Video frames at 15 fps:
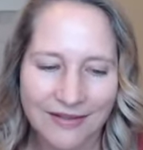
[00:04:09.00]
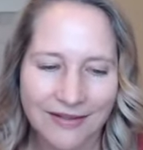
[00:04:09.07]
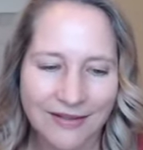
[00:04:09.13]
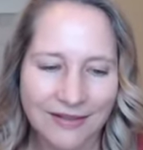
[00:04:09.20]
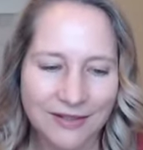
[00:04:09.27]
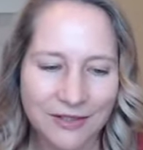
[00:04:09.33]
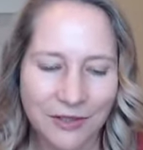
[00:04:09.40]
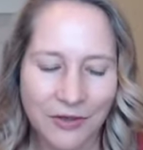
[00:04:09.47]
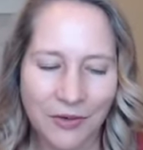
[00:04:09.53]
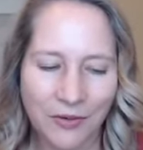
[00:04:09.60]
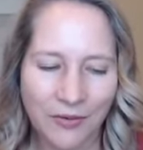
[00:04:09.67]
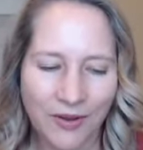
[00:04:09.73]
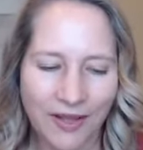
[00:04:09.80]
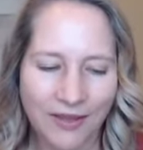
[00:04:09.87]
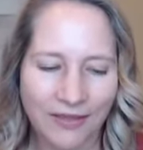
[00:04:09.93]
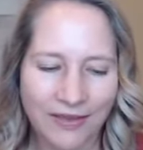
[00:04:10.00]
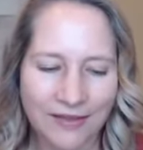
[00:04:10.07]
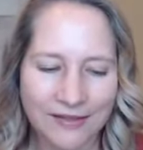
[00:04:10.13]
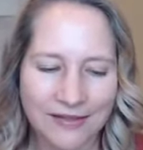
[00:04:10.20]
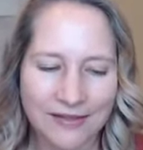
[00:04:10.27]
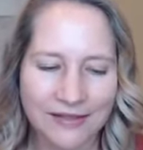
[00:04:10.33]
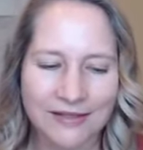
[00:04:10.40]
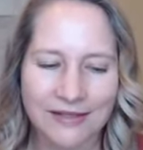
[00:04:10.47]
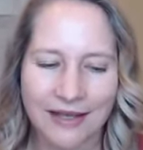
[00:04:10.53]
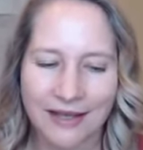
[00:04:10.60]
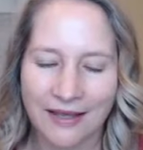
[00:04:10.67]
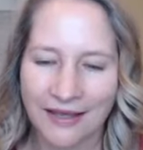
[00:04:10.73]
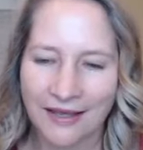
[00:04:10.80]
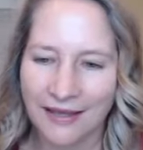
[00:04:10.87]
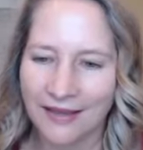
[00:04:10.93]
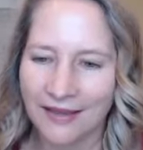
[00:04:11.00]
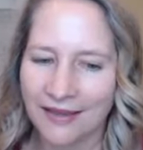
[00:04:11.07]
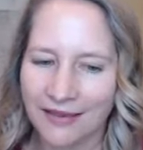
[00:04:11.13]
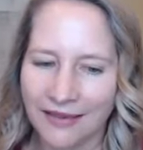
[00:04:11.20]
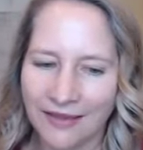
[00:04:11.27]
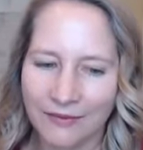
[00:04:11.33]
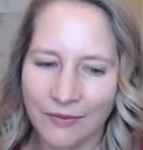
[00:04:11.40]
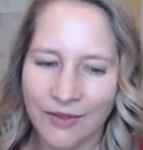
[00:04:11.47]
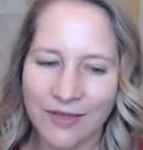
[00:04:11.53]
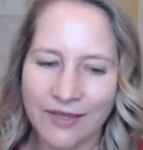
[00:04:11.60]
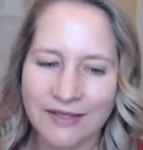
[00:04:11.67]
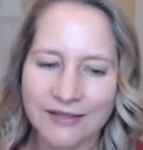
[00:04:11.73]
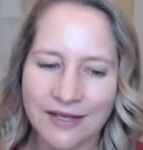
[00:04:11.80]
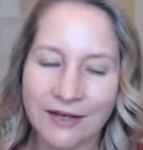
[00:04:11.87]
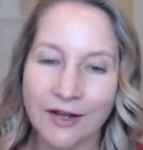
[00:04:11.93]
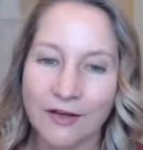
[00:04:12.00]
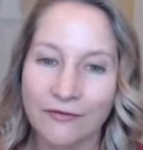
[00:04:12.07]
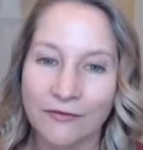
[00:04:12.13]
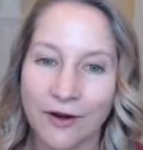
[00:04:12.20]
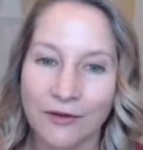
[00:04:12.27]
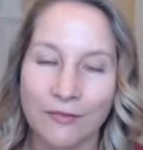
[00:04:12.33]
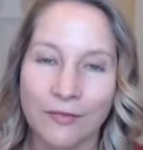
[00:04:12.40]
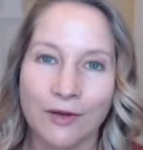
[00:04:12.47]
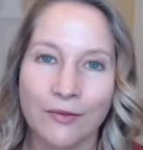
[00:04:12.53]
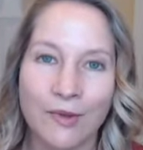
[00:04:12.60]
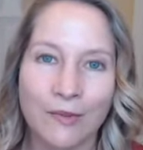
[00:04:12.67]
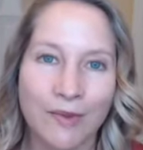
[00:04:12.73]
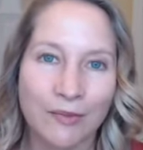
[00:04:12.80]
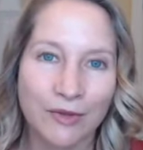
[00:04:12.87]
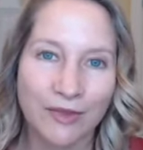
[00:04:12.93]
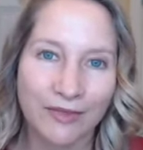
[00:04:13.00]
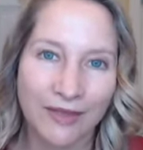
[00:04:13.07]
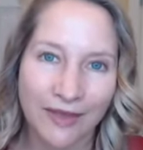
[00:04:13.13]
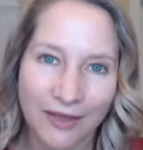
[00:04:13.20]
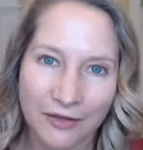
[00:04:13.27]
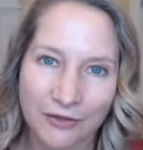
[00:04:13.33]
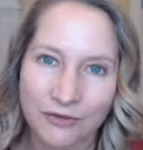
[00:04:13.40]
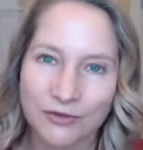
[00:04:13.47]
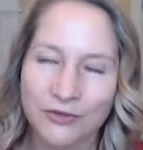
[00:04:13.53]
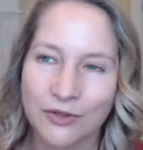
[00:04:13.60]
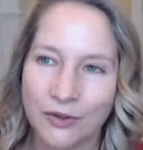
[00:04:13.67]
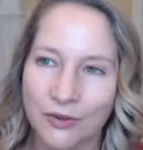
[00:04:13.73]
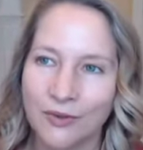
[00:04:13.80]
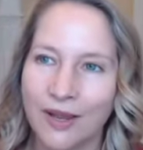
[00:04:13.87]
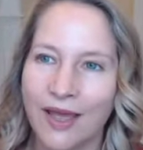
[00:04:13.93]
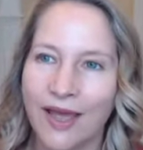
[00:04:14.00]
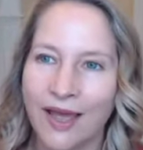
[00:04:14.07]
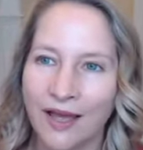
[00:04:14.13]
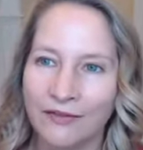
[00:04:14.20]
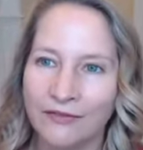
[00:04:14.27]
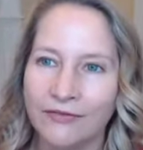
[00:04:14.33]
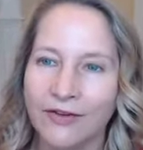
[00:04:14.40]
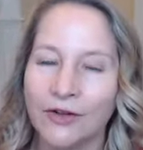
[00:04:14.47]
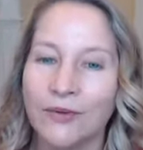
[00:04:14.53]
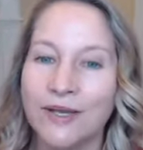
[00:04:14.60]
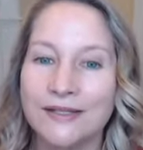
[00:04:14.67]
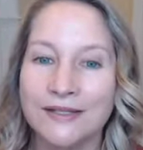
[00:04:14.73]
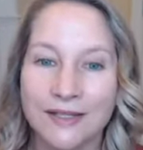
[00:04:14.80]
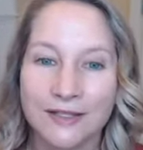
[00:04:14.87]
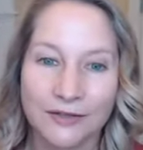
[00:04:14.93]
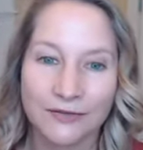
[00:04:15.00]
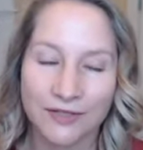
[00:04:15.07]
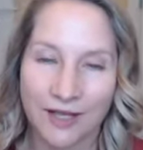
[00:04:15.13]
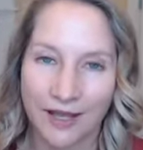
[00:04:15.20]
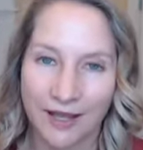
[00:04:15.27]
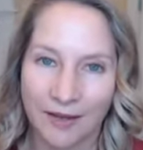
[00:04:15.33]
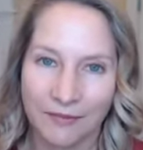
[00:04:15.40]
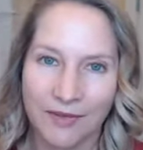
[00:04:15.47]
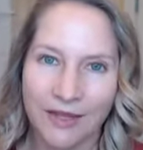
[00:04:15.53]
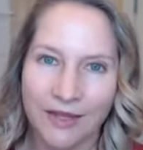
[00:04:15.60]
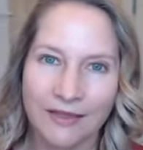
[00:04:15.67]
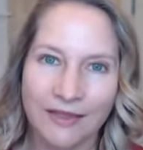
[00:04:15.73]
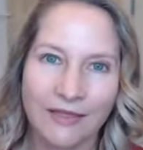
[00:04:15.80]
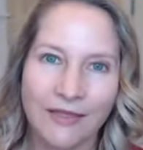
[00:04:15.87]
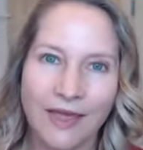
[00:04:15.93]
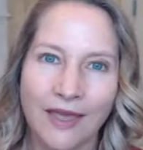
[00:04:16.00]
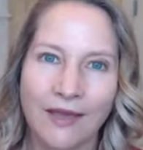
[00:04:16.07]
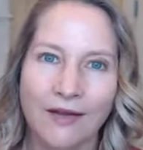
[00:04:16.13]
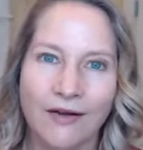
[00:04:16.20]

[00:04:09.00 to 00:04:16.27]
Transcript: So, and this is, when they say not far from here, remember that the angels don't have a great sense of time, that they